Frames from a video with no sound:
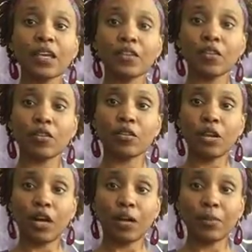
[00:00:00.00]
You're
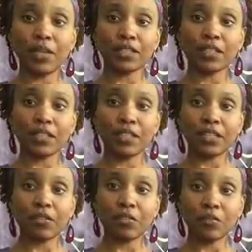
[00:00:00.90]

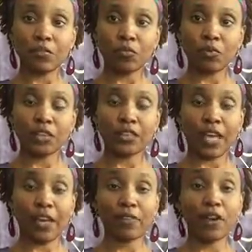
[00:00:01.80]
ideally want to
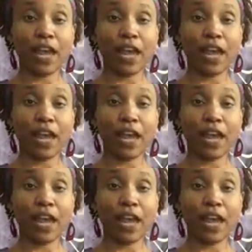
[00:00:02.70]
have your